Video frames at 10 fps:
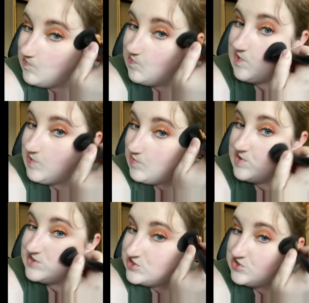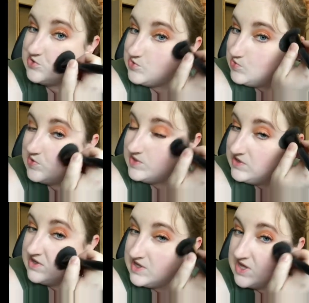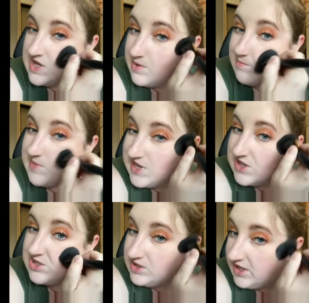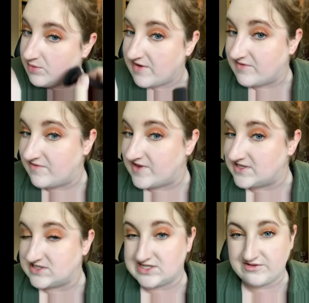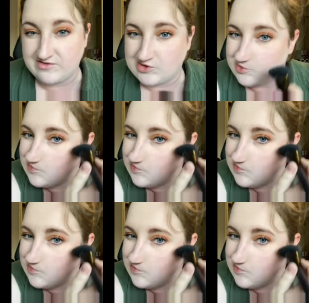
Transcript: we want to make it look like we have a facelift.